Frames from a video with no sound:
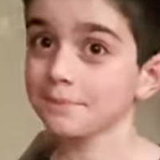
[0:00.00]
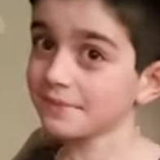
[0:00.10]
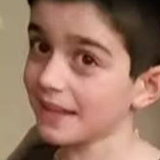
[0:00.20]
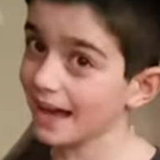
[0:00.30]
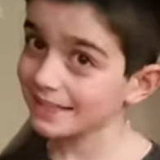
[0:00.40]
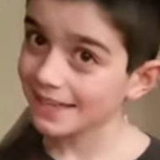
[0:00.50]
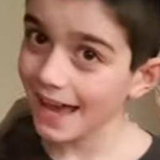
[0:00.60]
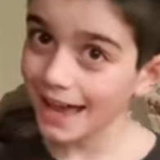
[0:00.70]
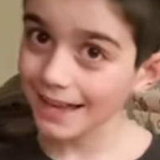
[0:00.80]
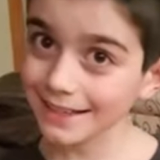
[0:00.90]
Not
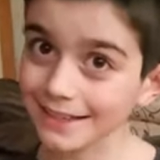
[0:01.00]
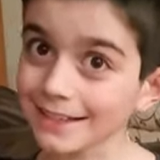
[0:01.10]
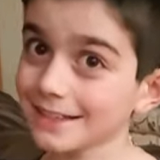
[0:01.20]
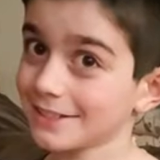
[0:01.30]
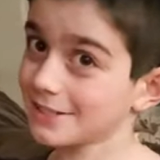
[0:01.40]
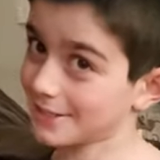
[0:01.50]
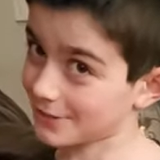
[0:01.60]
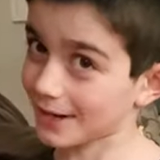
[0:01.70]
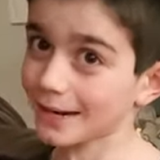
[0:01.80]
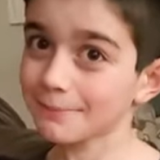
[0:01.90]
dyed.
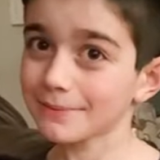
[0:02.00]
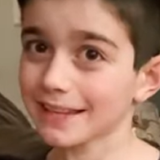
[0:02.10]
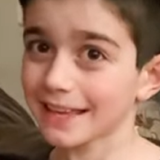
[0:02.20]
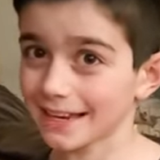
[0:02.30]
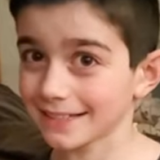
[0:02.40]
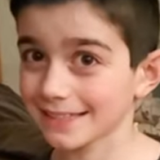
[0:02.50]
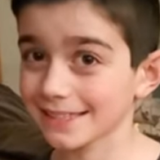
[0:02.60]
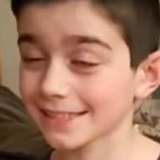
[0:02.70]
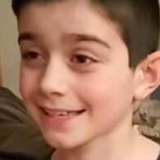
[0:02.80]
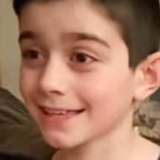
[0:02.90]
straight up
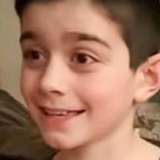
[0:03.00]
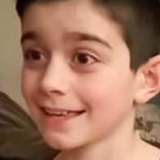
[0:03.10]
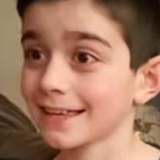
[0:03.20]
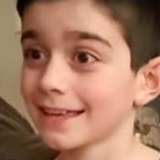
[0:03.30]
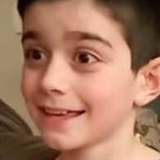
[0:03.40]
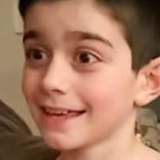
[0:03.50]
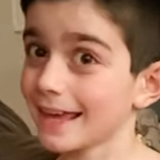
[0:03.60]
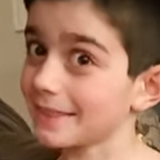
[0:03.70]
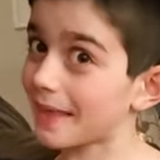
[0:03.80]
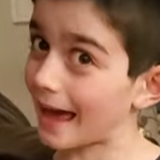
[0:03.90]
bananas.
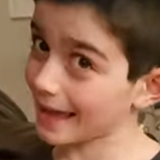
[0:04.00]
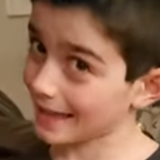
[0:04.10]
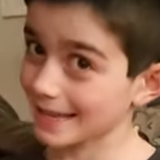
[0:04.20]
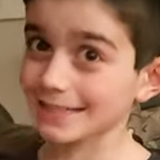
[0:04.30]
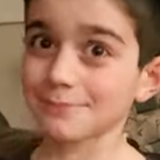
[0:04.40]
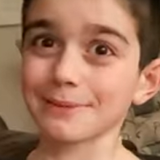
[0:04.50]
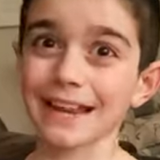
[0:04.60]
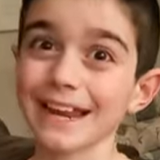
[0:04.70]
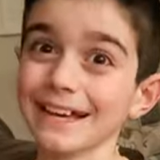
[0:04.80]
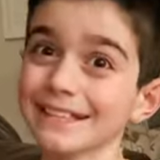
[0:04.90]
And that is
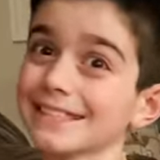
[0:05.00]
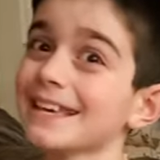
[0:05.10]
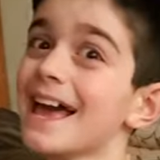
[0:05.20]
bananas.